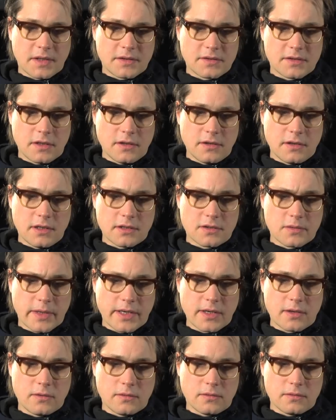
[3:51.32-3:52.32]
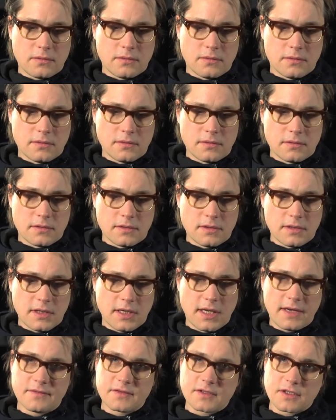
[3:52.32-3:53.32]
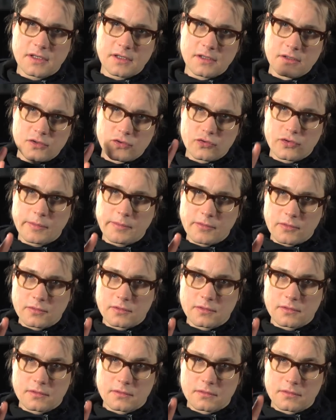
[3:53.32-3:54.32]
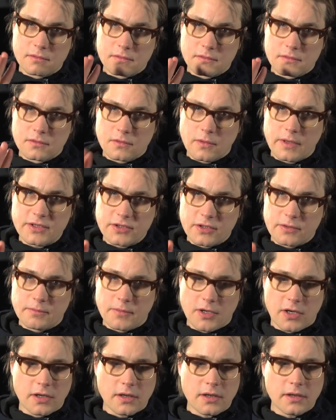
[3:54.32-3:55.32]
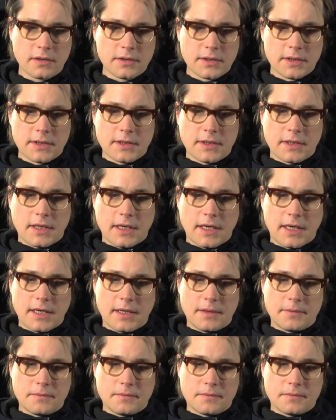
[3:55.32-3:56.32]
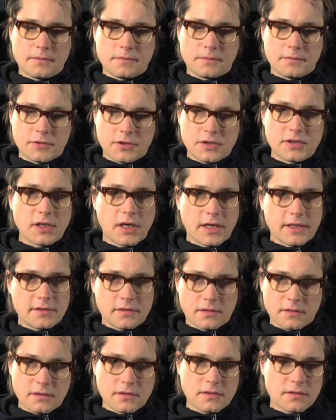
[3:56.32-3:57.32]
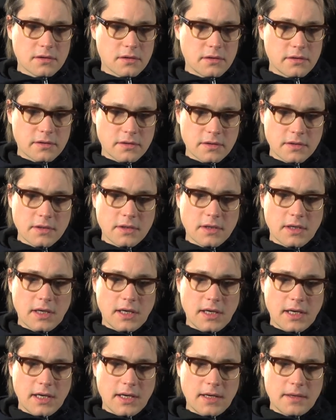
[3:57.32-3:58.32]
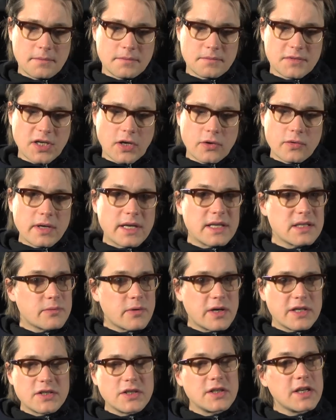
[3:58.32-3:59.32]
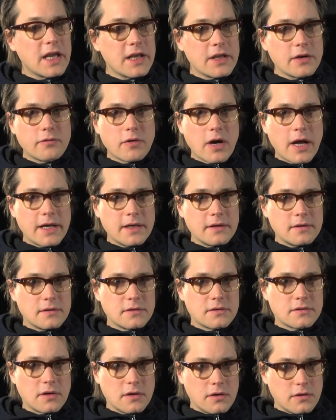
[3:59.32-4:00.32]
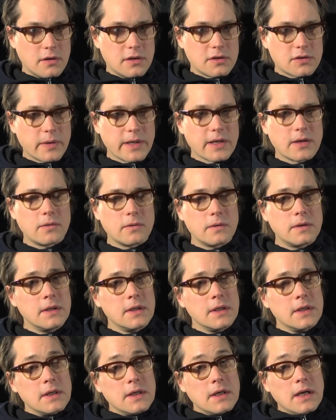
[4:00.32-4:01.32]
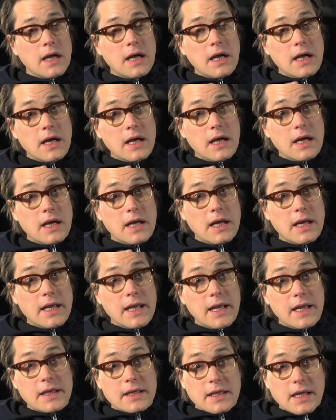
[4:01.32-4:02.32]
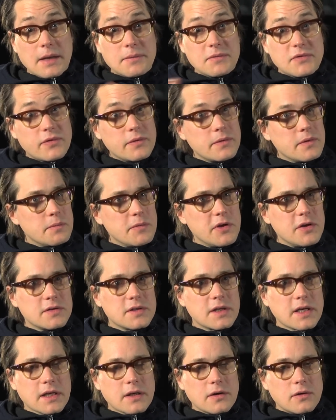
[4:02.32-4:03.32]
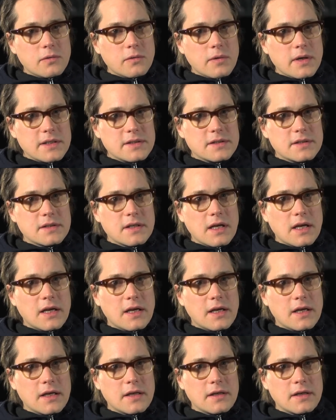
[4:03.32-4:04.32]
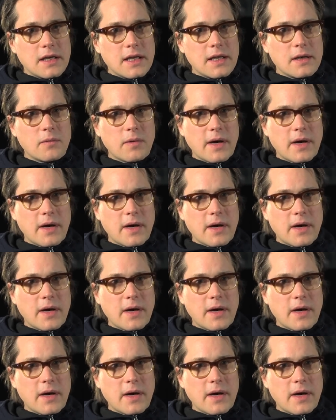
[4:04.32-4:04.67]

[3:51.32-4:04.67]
Tallulah Twinkle loves a triple question mark, which is nice. It's good. So inspiration, yeah, you're right, Tallulah Twinkle. It comes from the music, always, in a